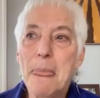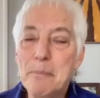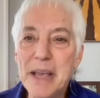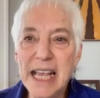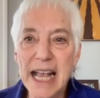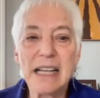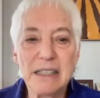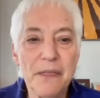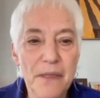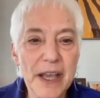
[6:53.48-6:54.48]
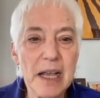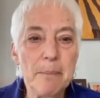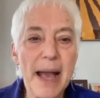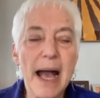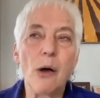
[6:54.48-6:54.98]
began to think
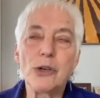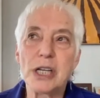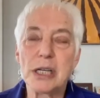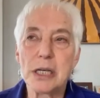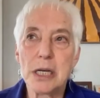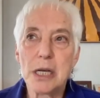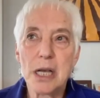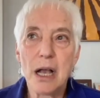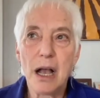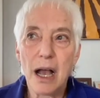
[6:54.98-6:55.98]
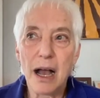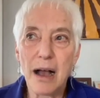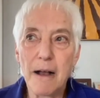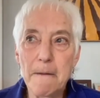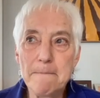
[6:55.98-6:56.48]
about
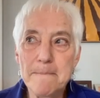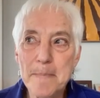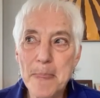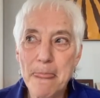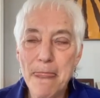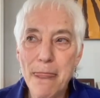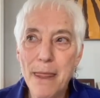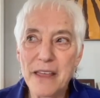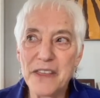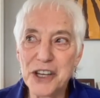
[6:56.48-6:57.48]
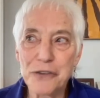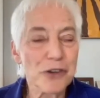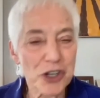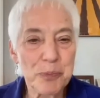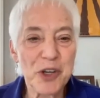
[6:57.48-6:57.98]
the
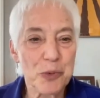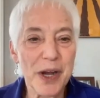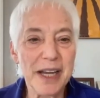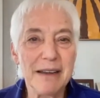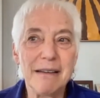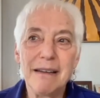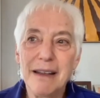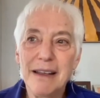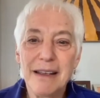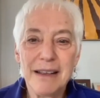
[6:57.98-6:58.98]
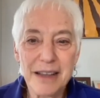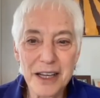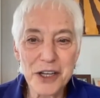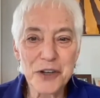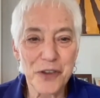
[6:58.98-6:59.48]
difference between
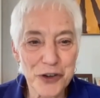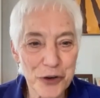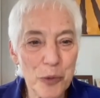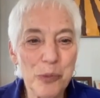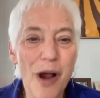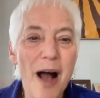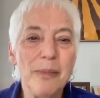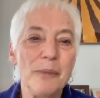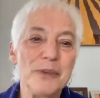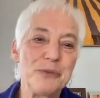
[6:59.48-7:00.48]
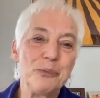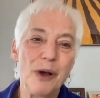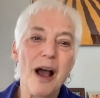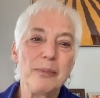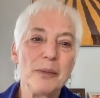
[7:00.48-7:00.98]
individual problems and
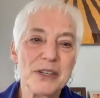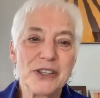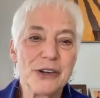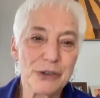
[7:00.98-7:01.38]
problems that are